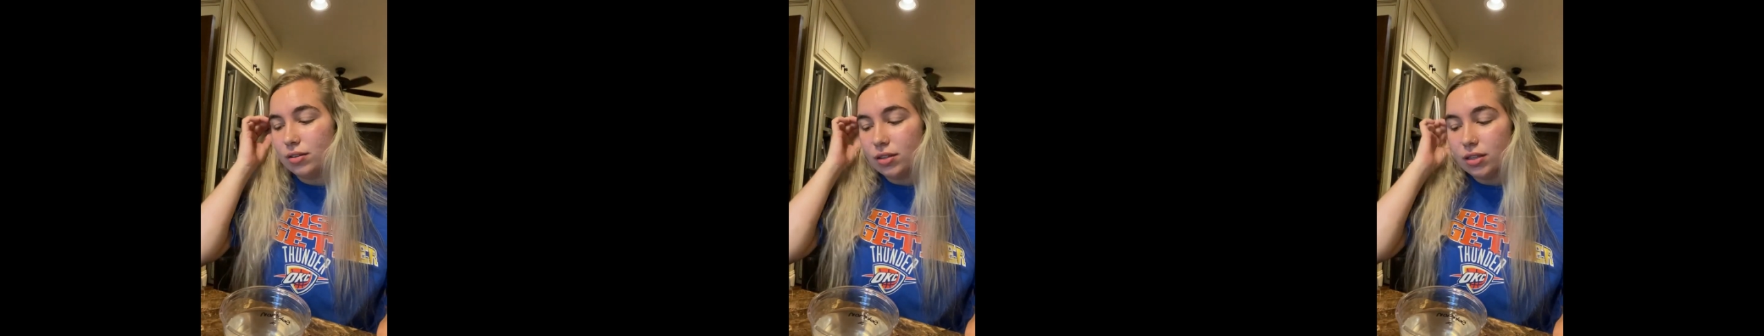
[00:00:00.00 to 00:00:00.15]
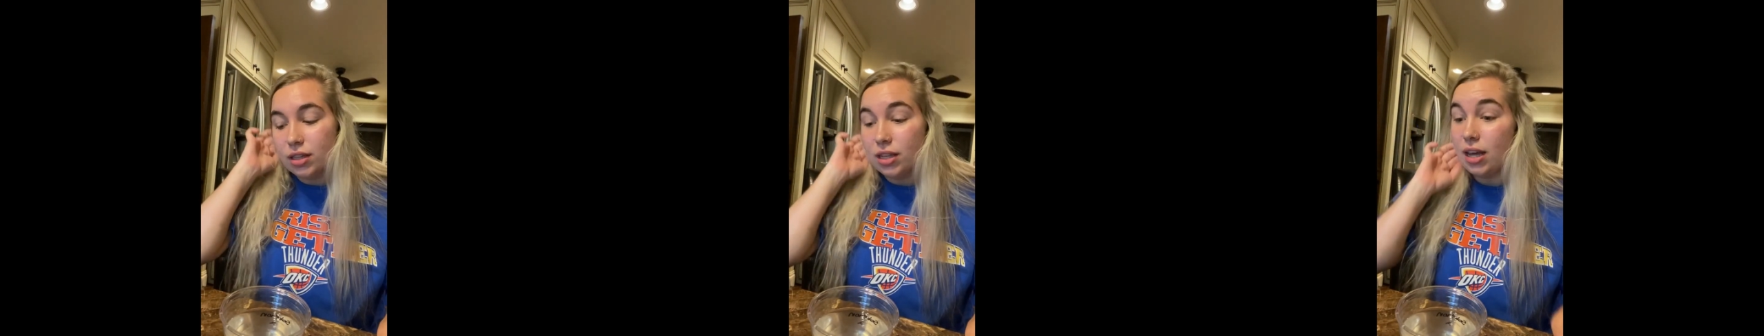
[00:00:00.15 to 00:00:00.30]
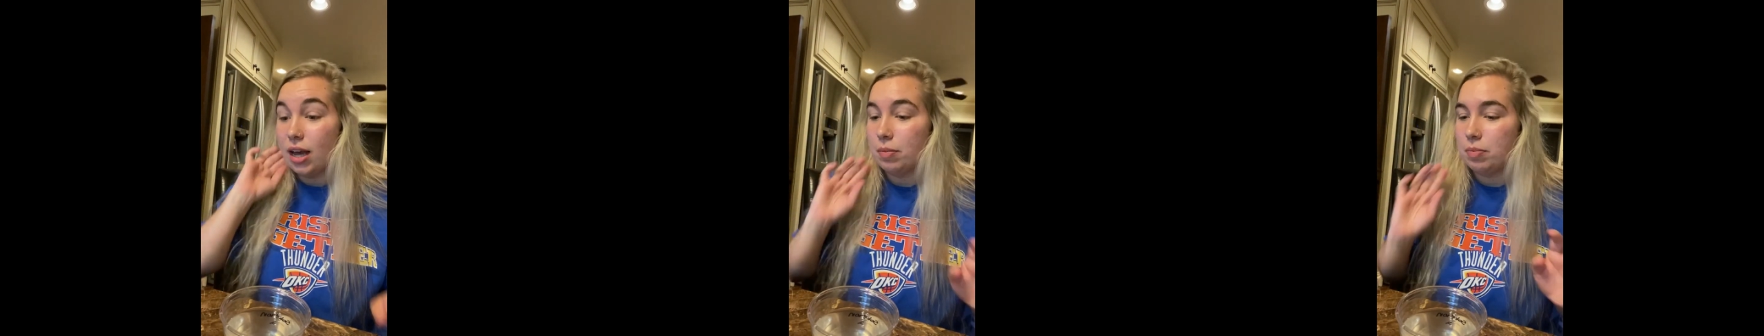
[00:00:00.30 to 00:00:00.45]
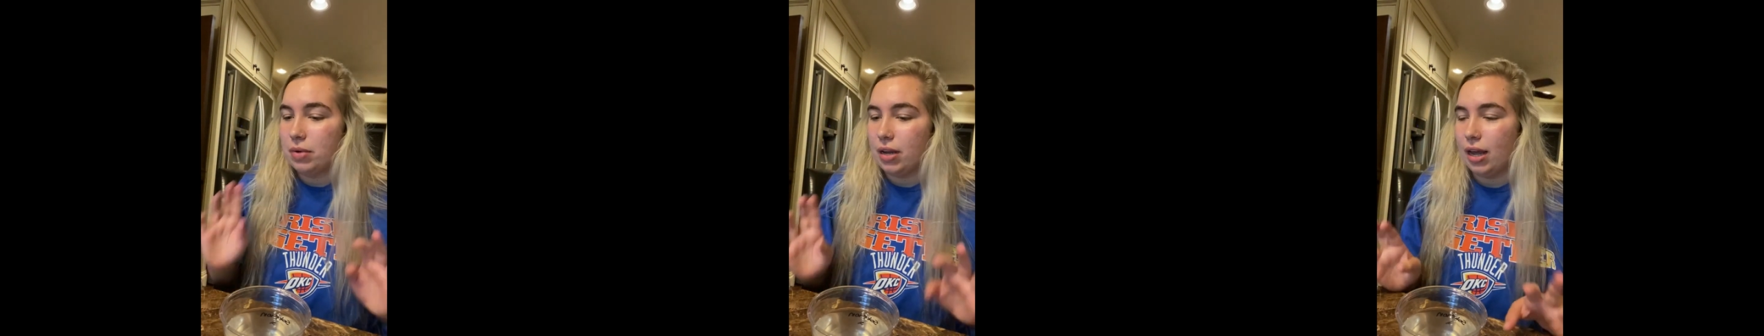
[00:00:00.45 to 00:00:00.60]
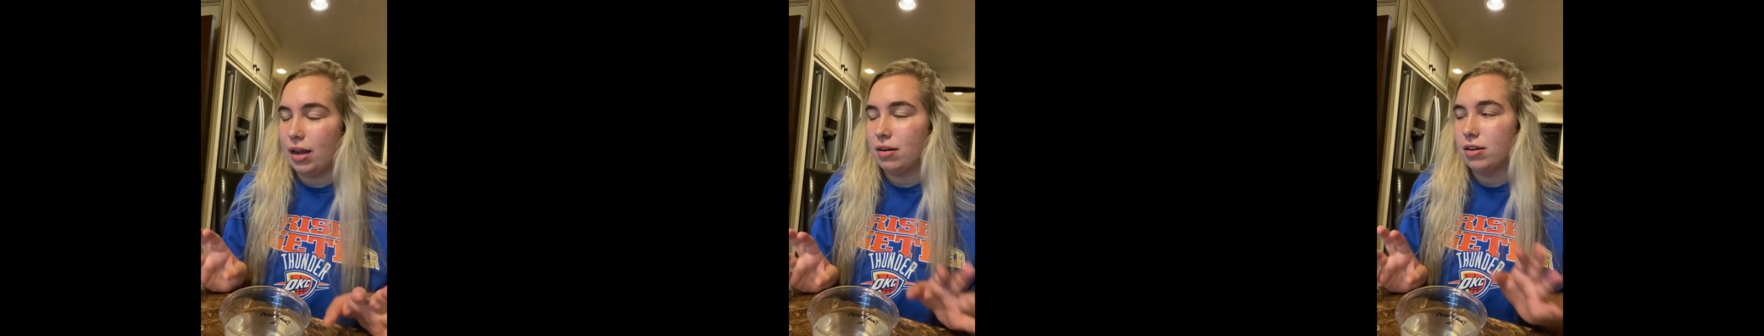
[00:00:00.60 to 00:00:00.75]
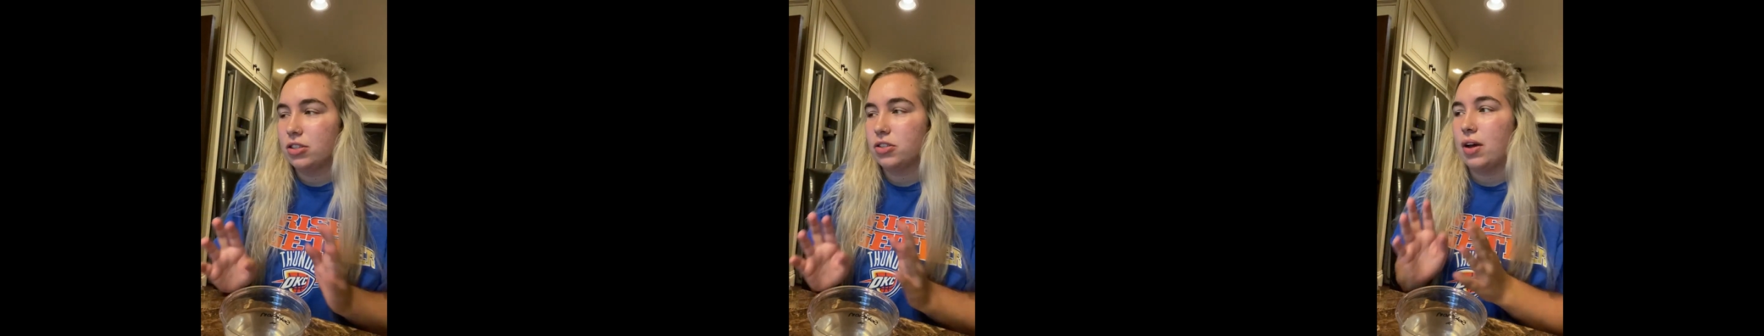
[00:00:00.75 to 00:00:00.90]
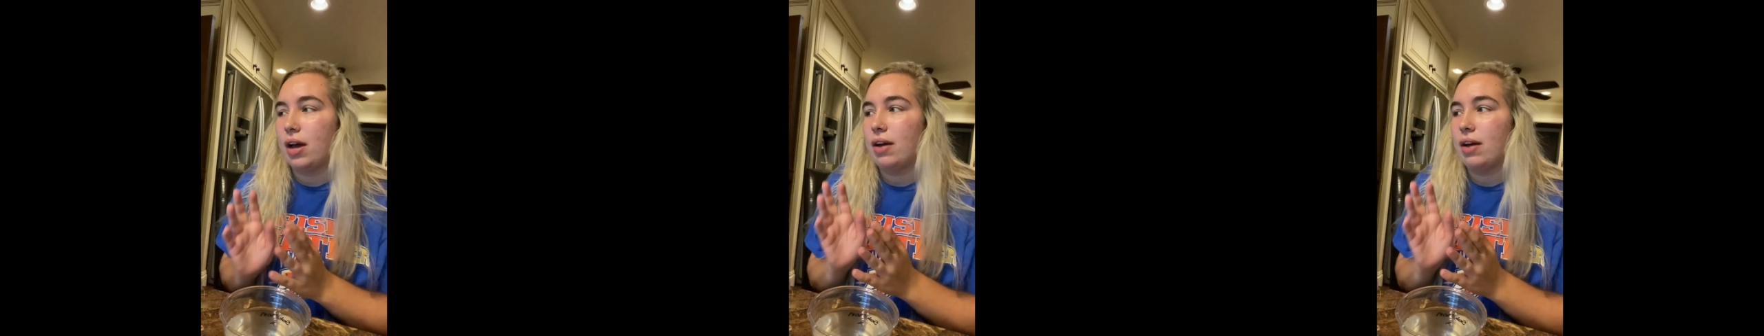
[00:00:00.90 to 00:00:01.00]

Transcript: the update. So